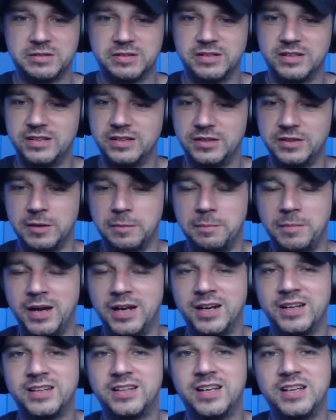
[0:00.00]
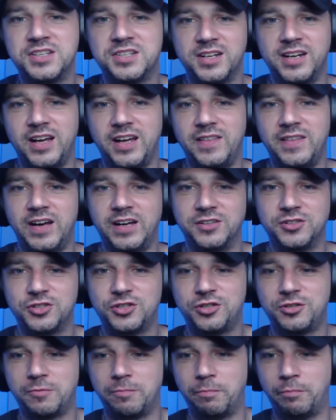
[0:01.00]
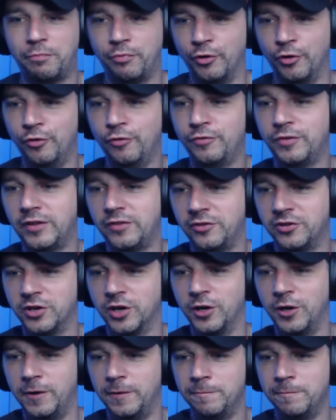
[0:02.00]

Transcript: the melodies in it, and I just prove that they've got